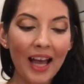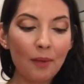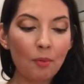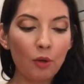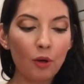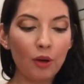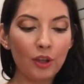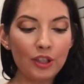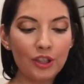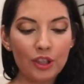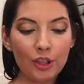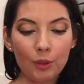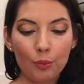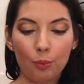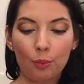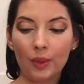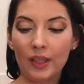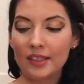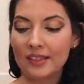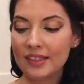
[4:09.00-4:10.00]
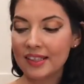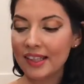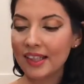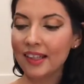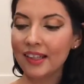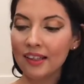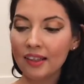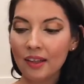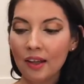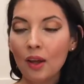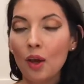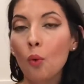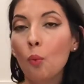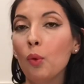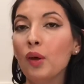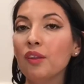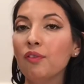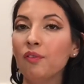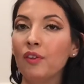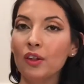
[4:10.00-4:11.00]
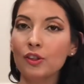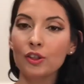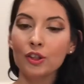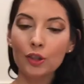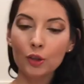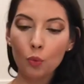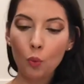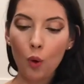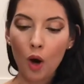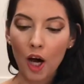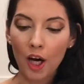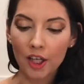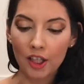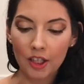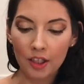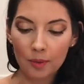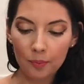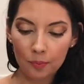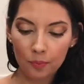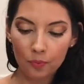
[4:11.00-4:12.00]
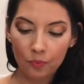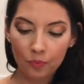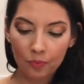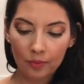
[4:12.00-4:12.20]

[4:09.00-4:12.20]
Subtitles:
I'm going to rinse it with filtered water.